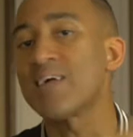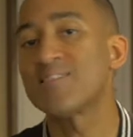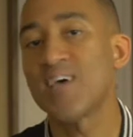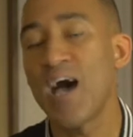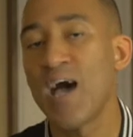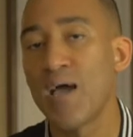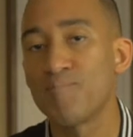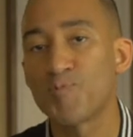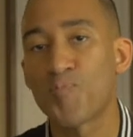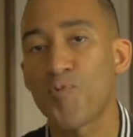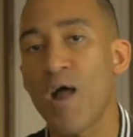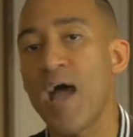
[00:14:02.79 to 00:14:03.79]
of times
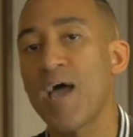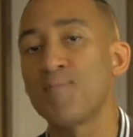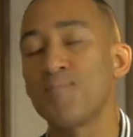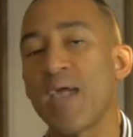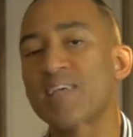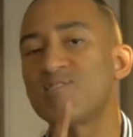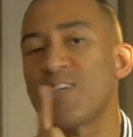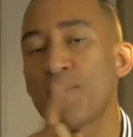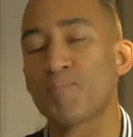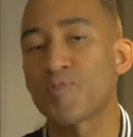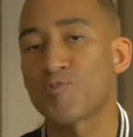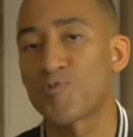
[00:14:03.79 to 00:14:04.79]
pride makes
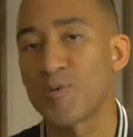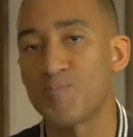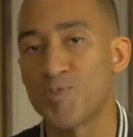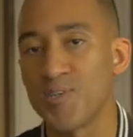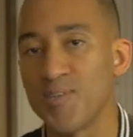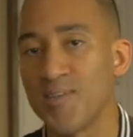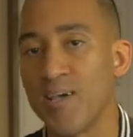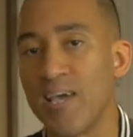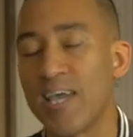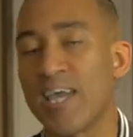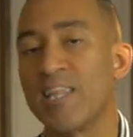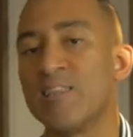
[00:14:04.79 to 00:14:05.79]
that prescription,
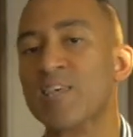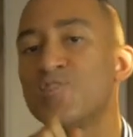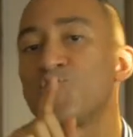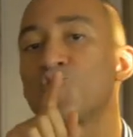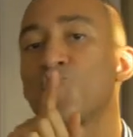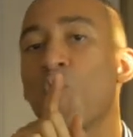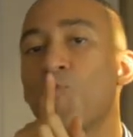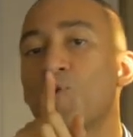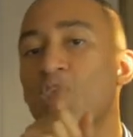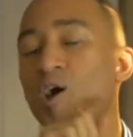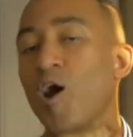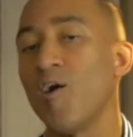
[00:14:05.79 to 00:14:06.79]
and this is what we
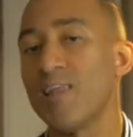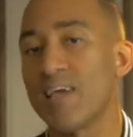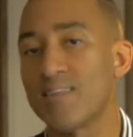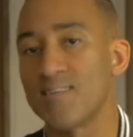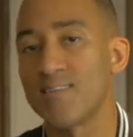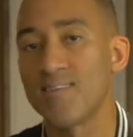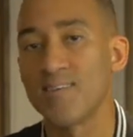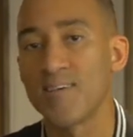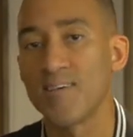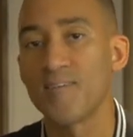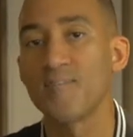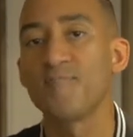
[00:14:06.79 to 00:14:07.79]
call it,
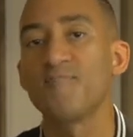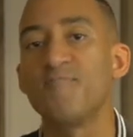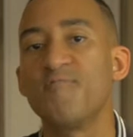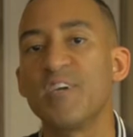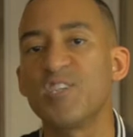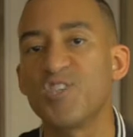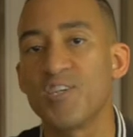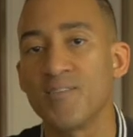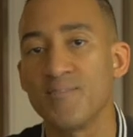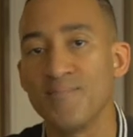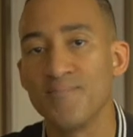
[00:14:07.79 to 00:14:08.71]
vision.